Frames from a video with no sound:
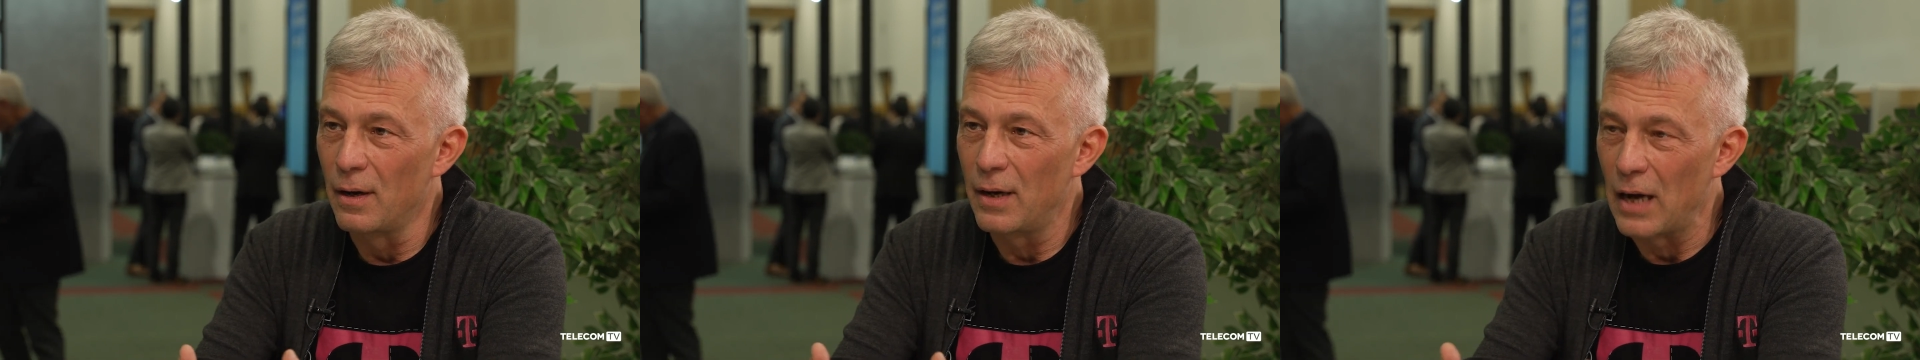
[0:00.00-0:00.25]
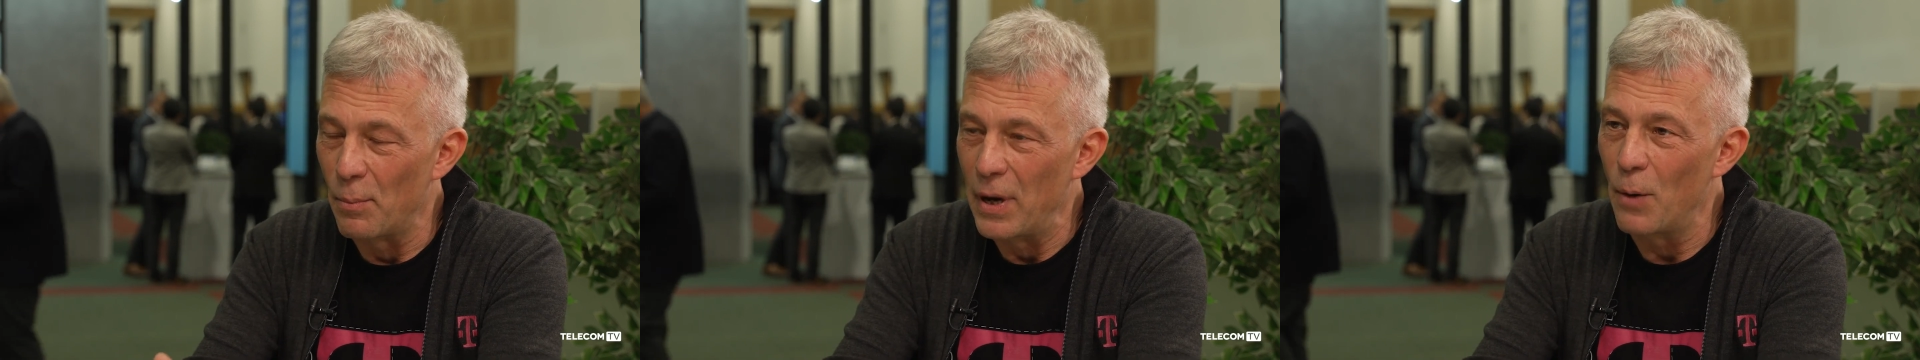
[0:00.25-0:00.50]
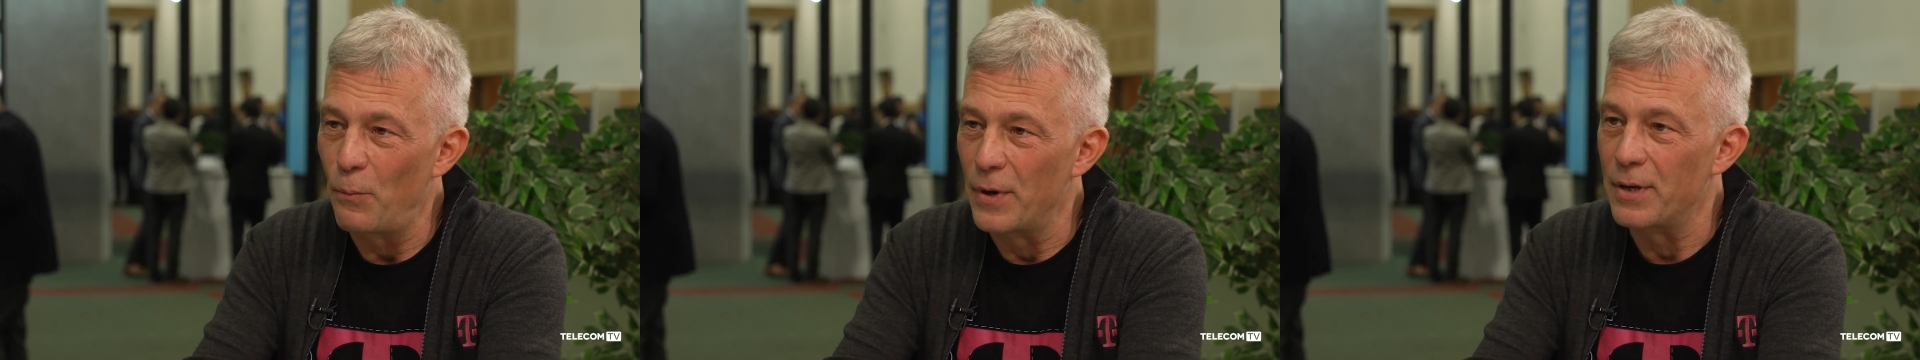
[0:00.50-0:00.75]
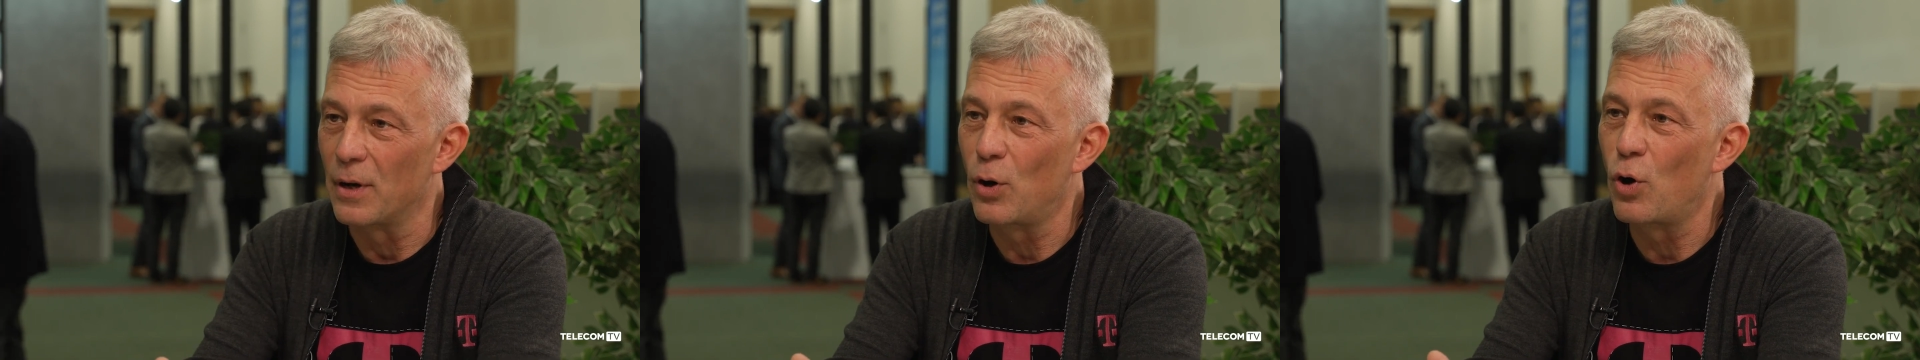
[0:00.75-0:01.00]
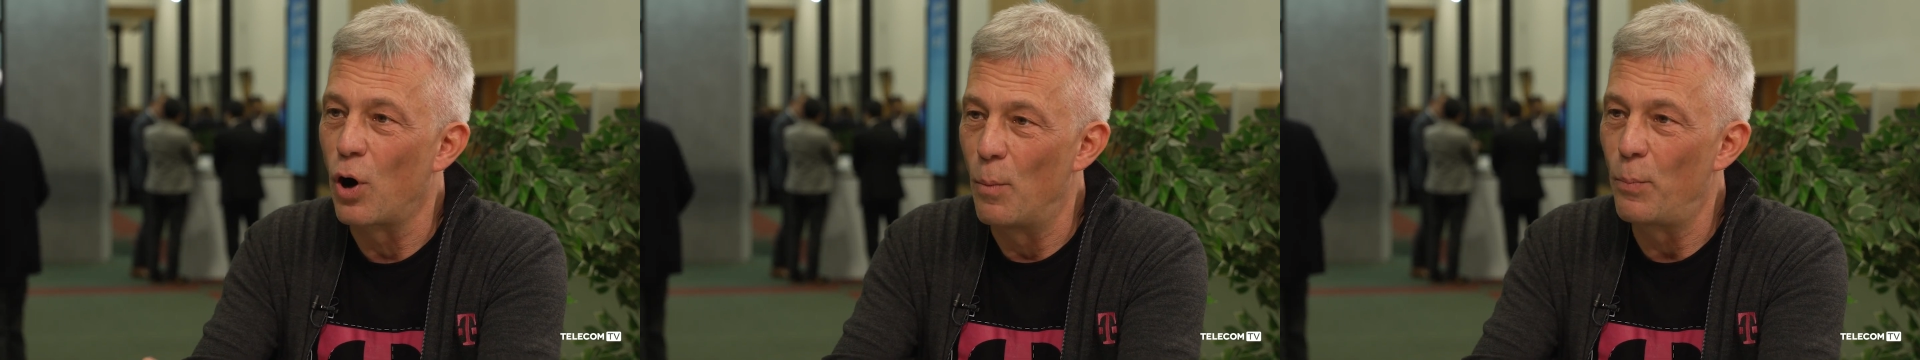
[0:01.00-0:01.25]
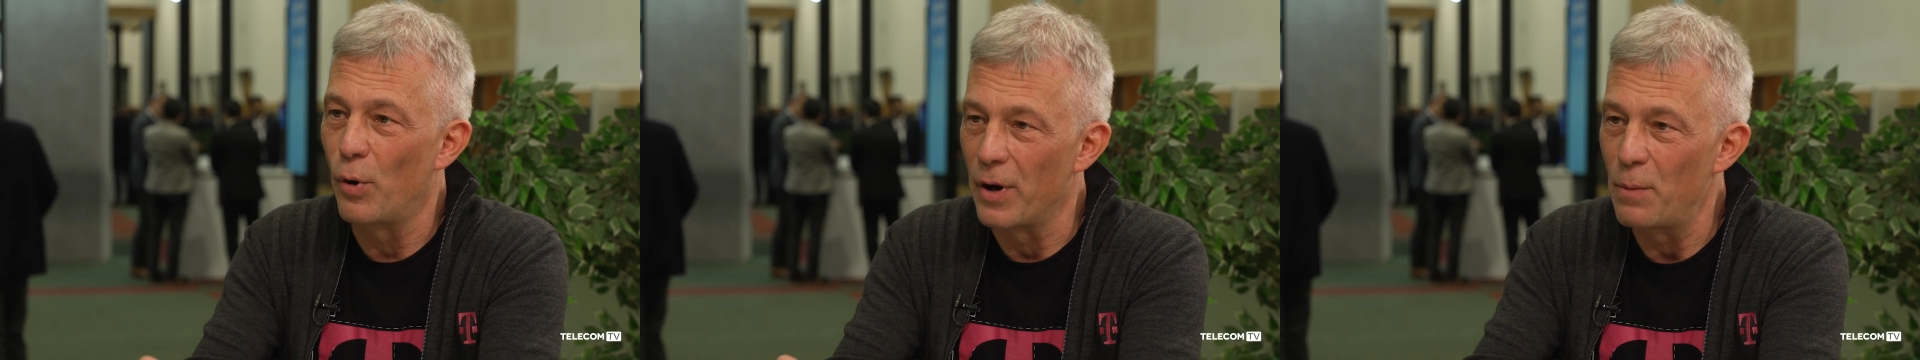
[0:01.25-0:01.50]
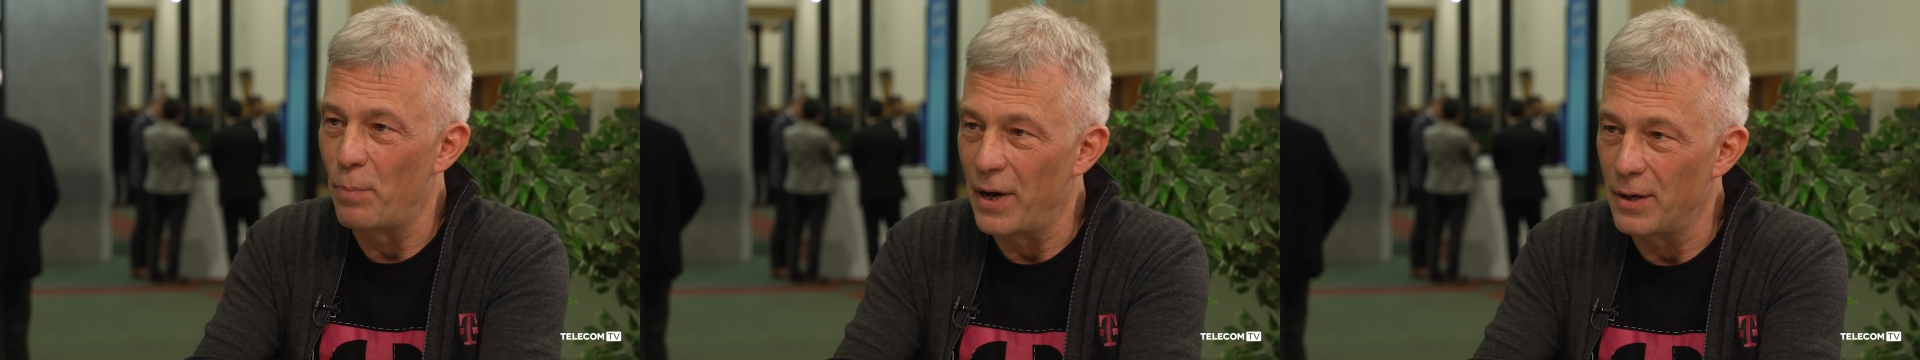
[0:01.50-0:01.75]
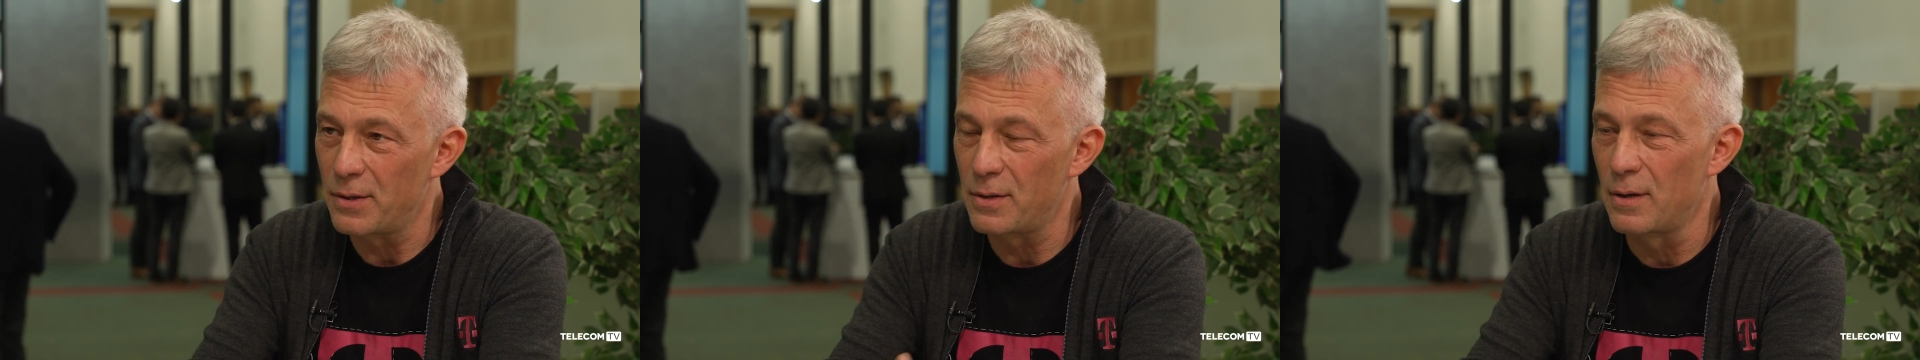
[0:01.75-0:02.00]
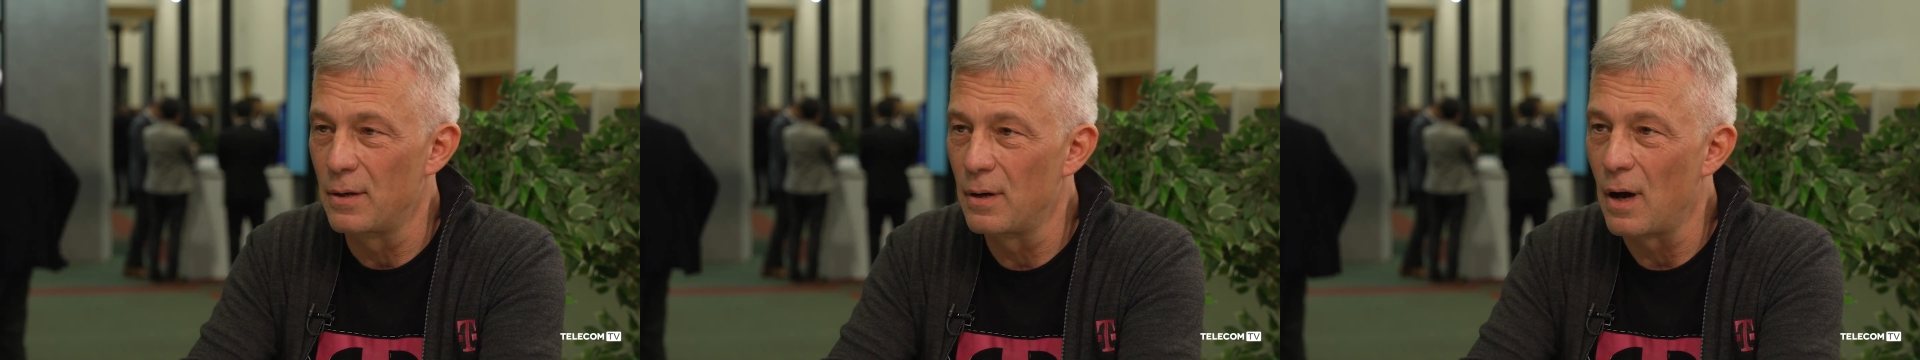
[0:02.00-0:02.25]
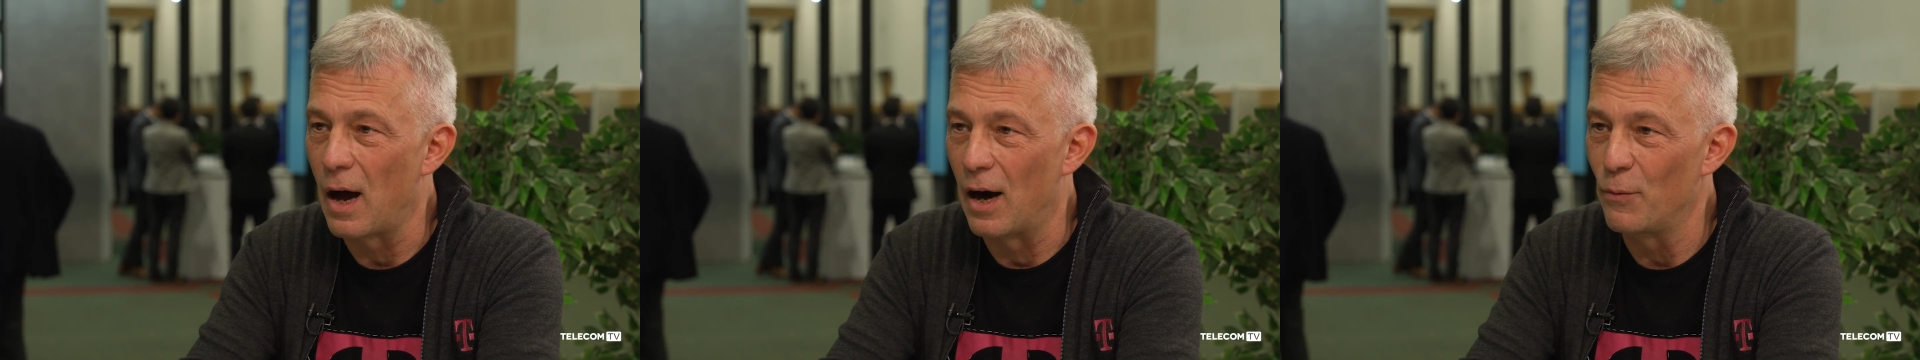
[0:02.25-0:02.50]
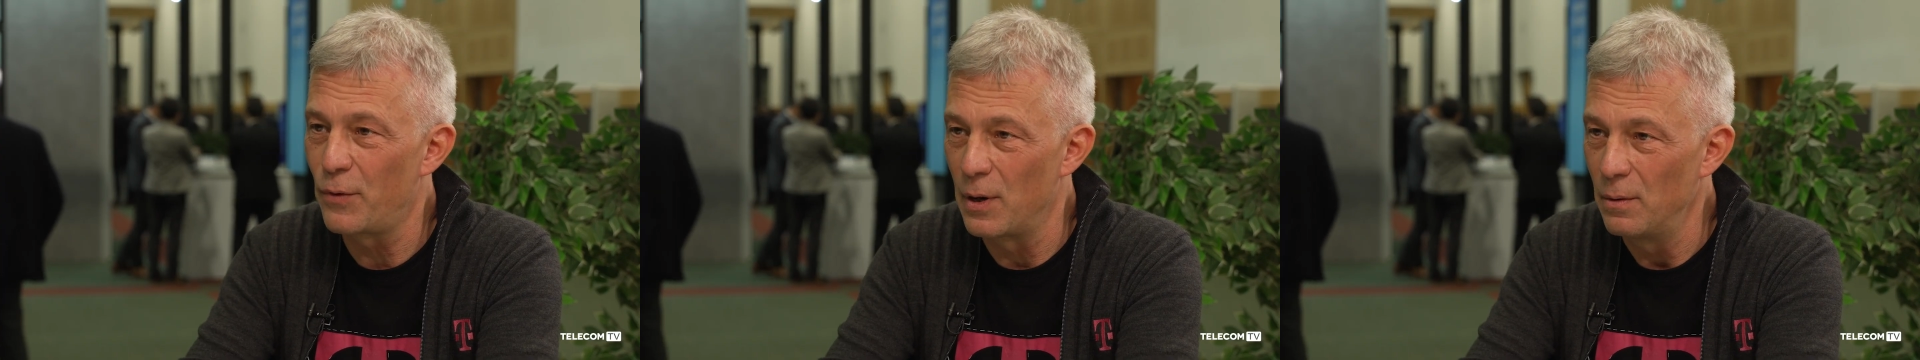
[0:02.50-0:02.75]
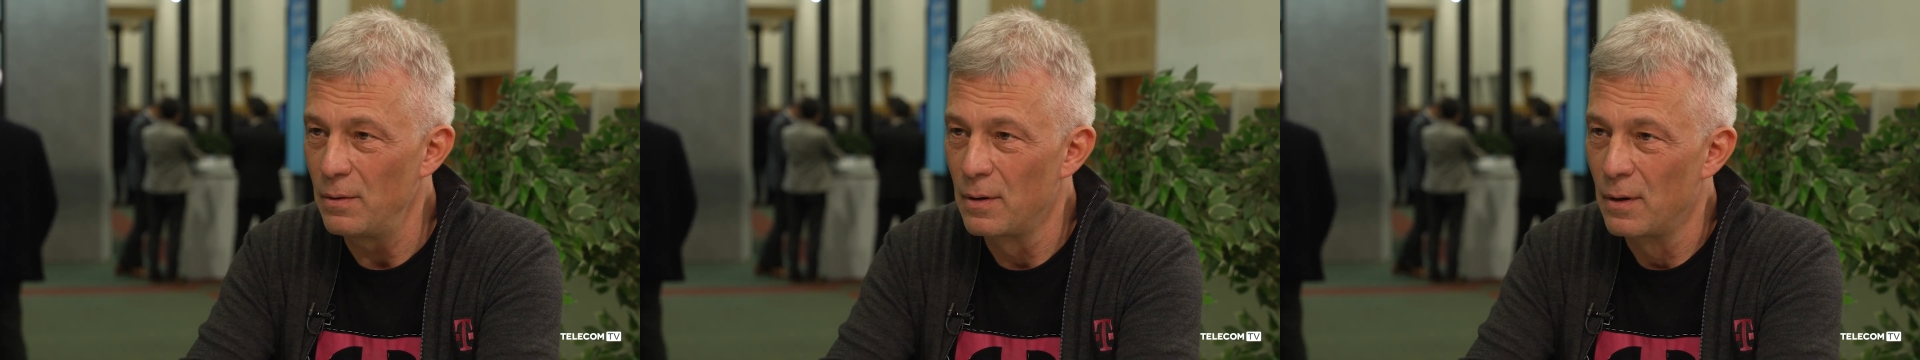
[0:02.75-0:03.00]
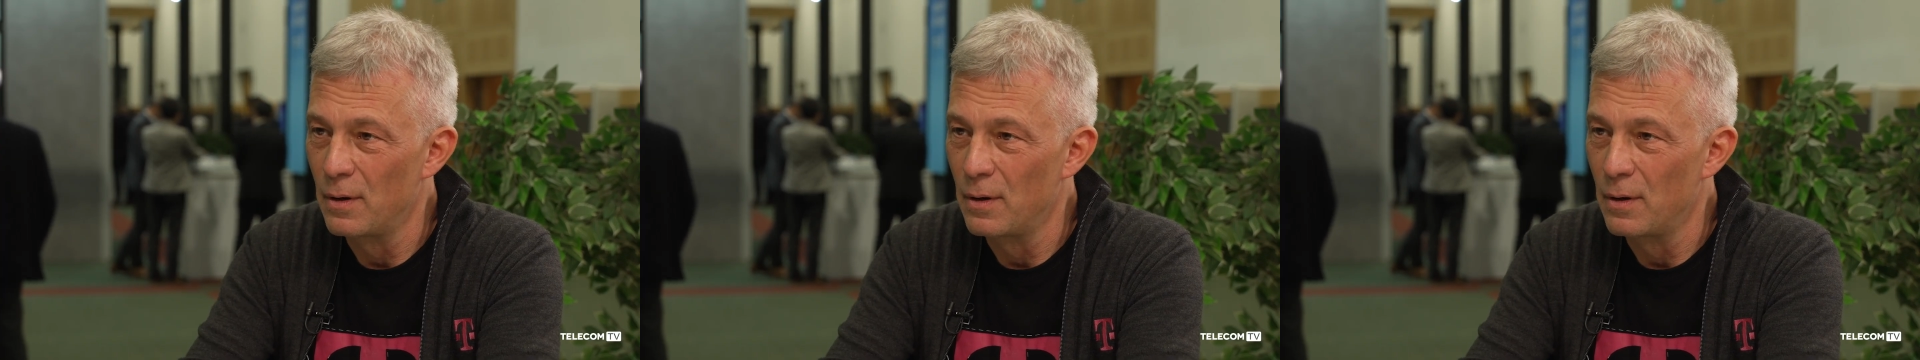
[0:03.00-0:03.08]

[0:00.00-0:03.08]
coming up with a component-based RFQ.